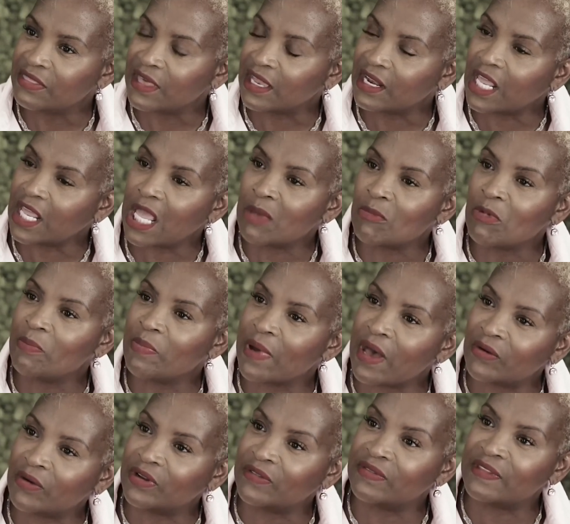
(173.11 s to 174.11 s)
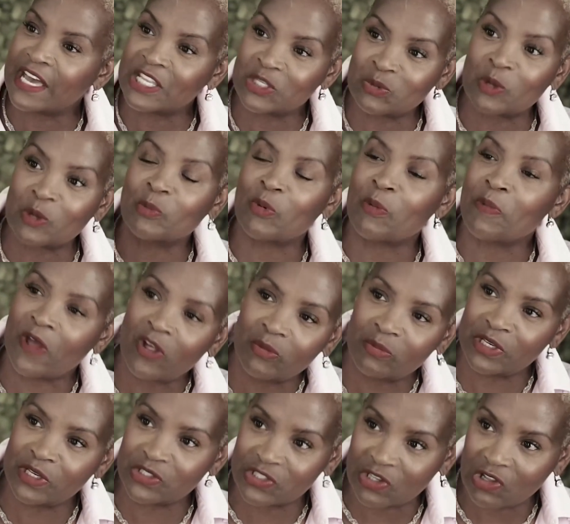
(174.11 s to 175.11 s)
that came about, and that's what
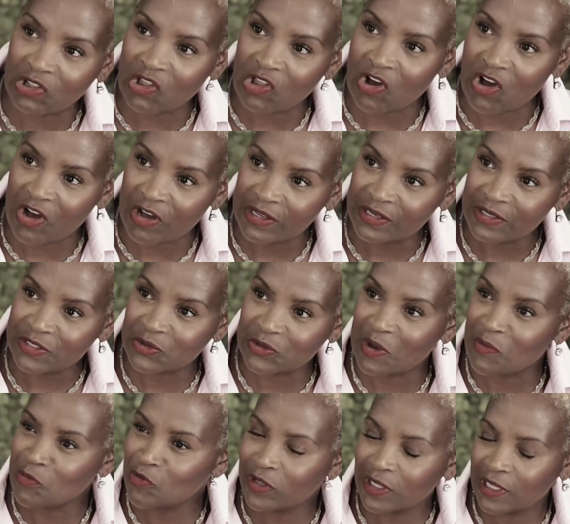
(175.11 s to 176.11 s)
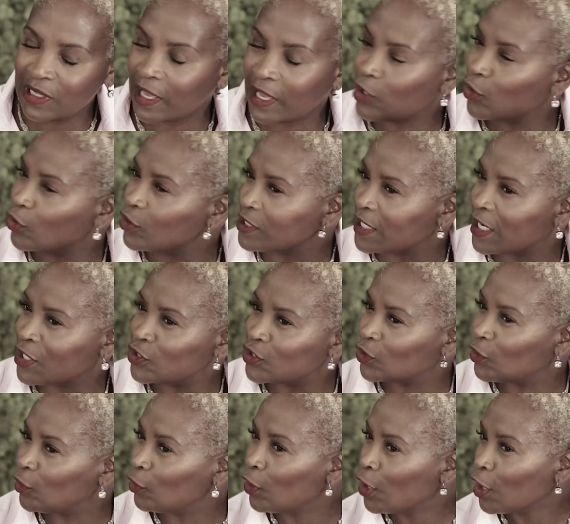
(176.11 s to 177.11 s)
propelled me into law. So I'm really like your
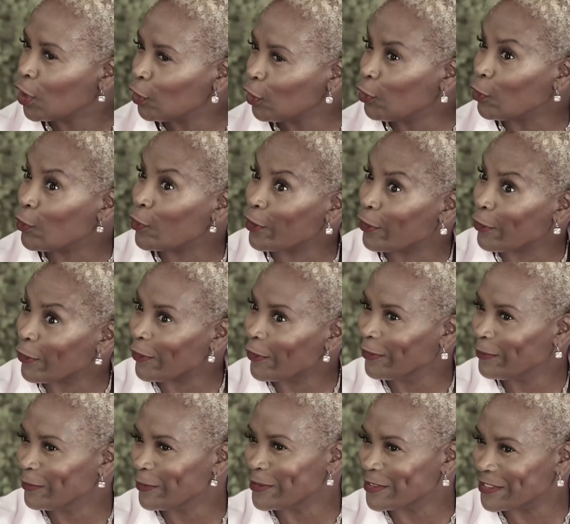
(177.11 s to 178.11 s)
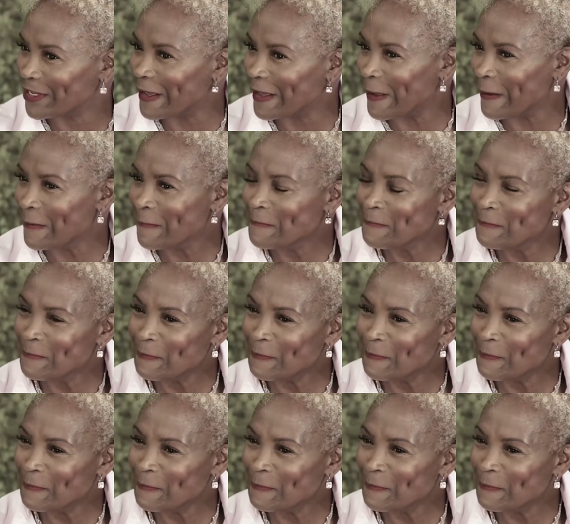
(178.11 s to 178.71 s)
dental lawyer, per se.